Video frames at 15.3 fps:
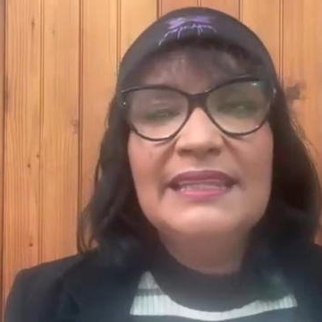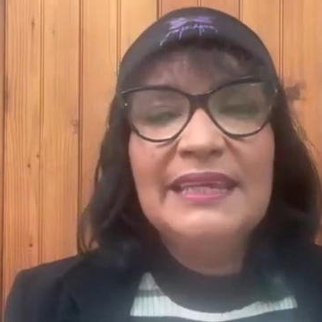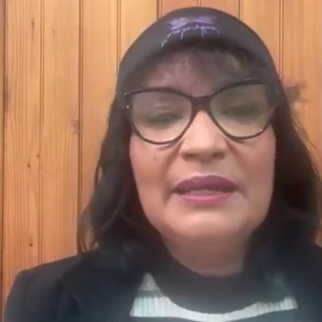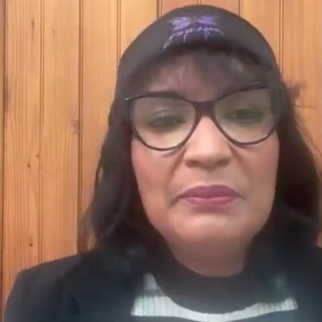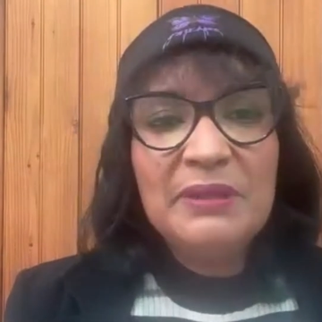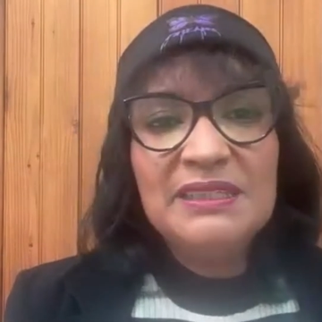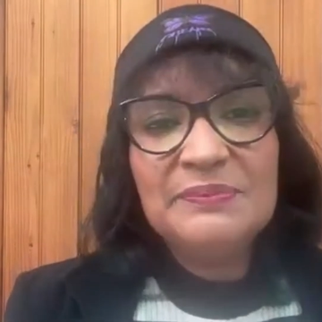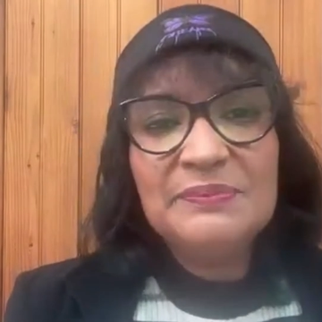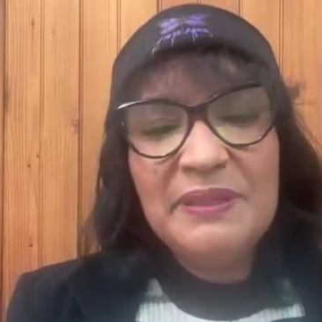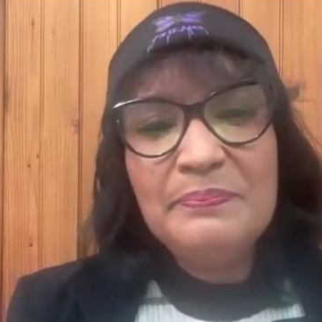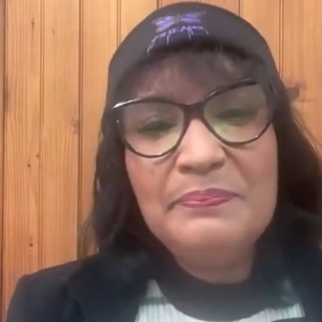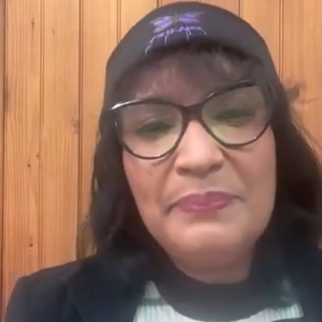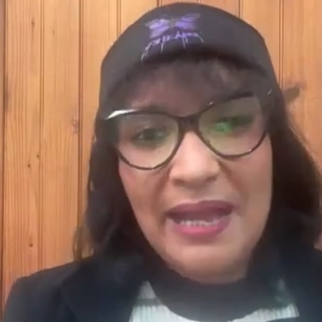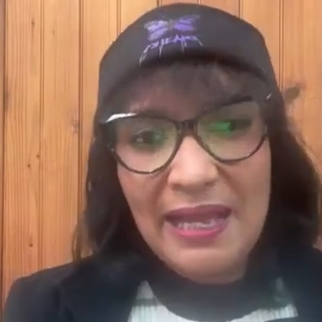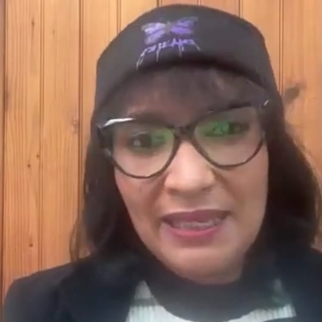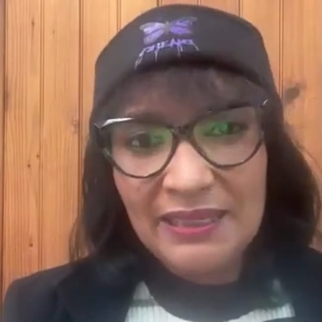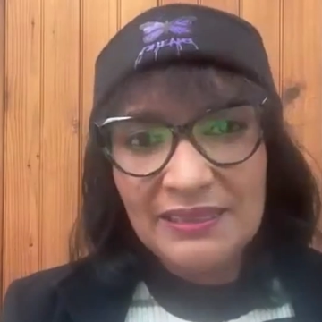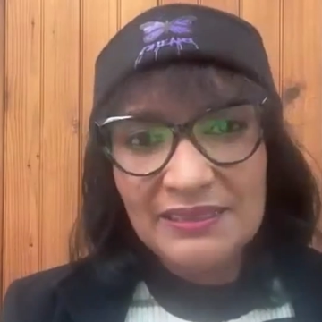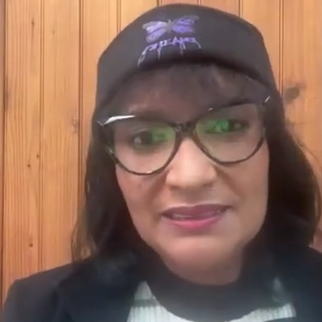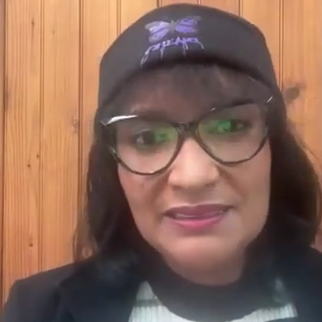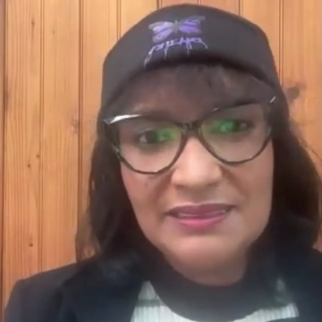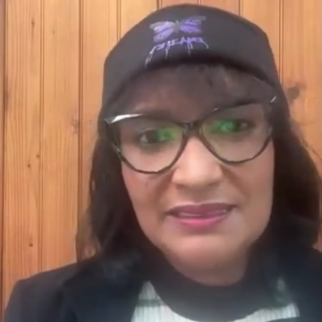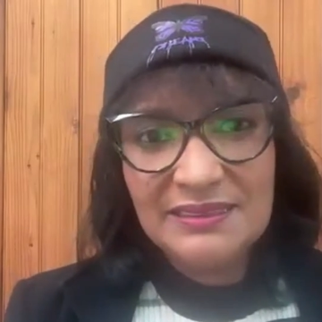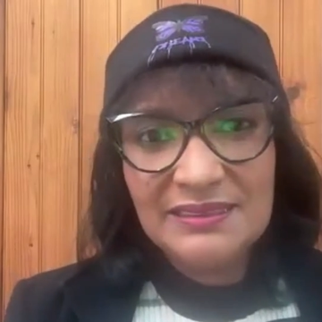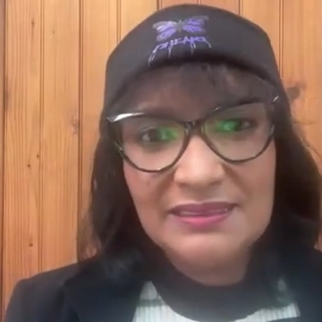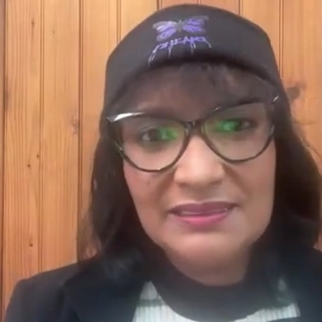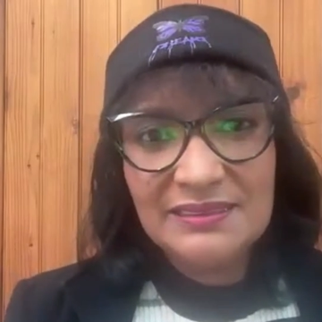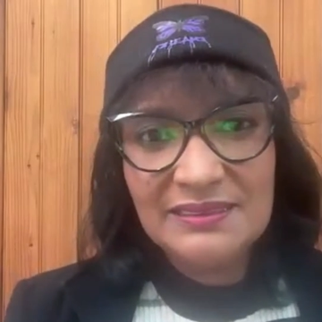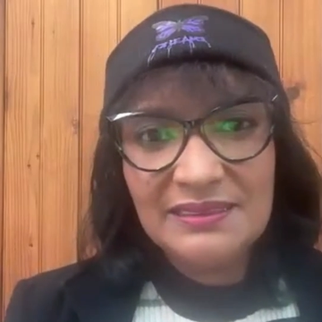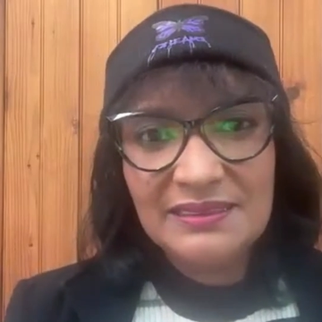There must be balance.